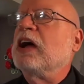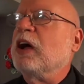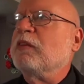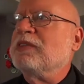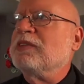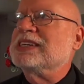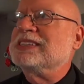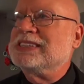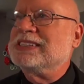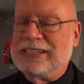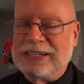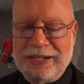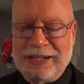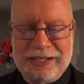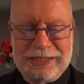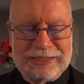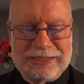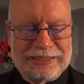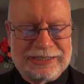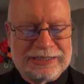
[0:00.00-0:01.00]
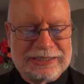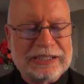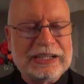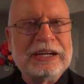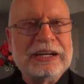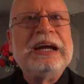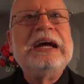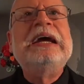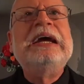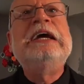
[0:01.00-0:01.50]
of the sentence,
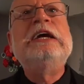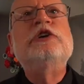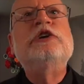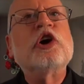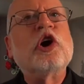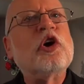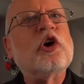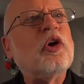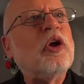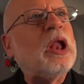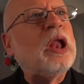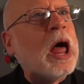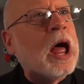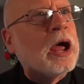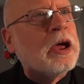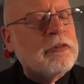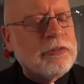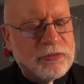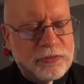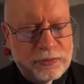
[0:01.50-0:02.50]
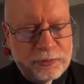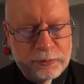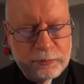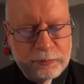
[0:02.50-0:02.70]
eternal life.